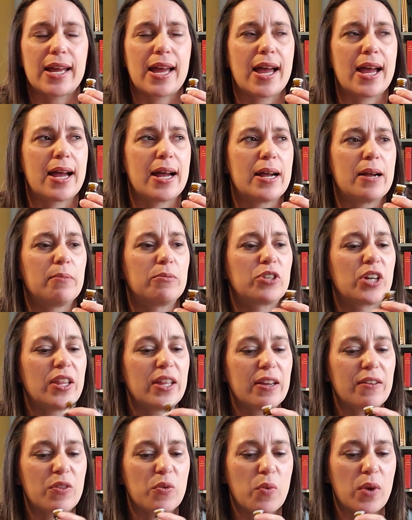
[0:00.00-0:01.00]
I'm trying to
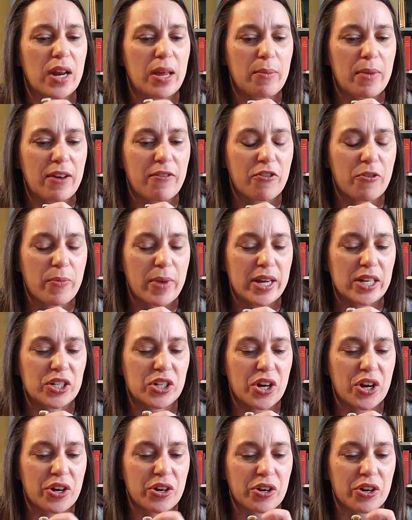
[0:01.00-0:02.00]
think of the one I made for my
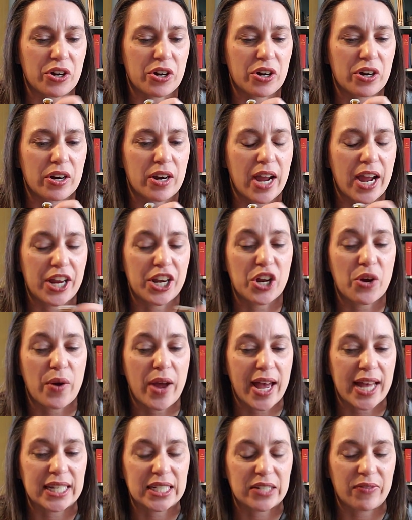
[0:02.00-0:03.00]
daughter. I know
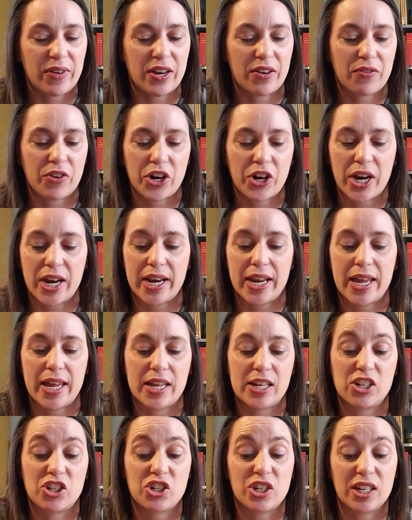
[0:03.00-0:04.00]
it has vetiver in it,
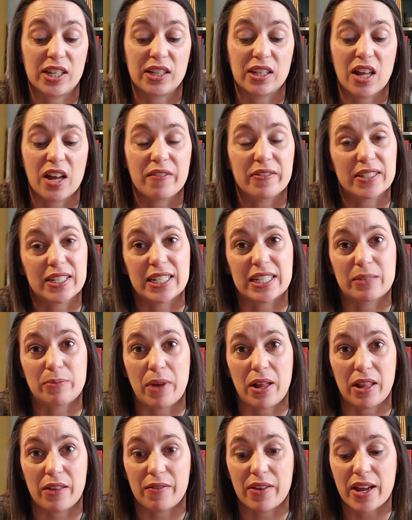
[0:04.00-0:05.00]
and she loves the
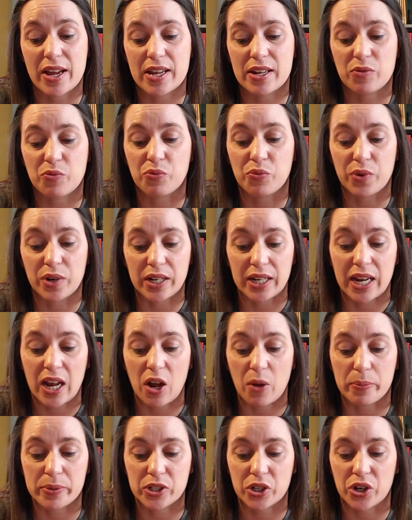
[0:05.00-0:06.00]
smell of it. It really
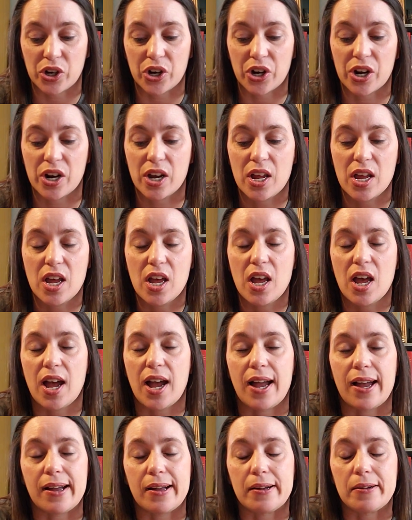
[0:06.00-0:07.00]
helps her.
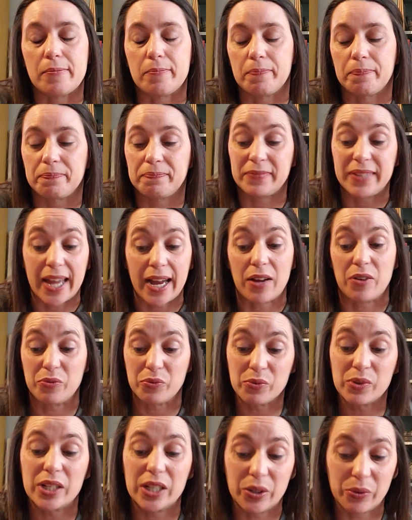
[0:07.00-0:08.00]
Yeah,
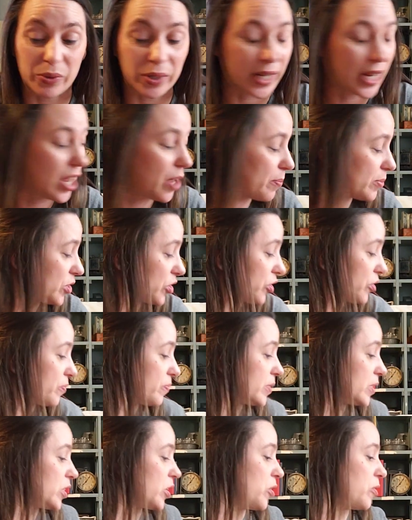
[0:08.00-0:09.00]
really helps her.
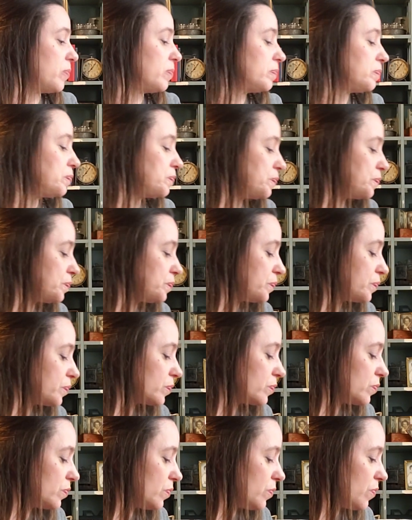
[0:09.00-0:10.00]
So
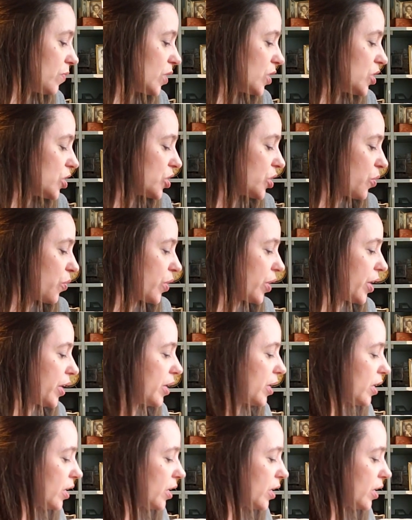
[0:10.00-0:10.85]
good.